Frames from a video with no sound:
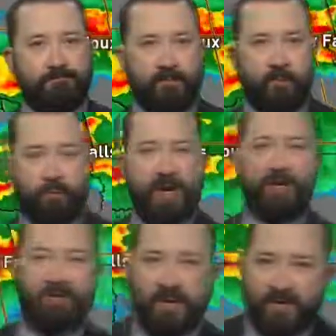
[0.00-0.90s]
rain
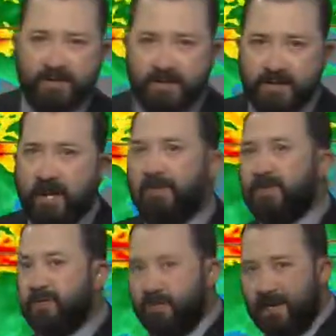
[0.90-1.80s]
chances up
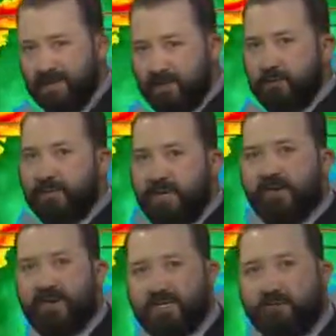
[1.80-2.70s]
until about Tuesday of
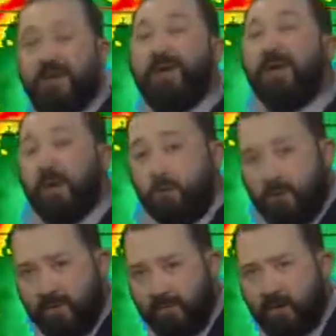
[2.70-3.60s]
next week
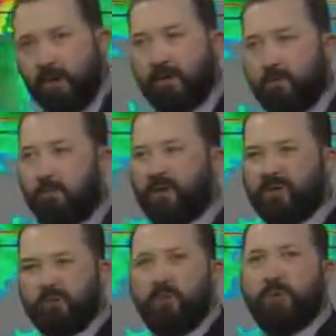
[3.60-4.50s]
when the, uh, one of those more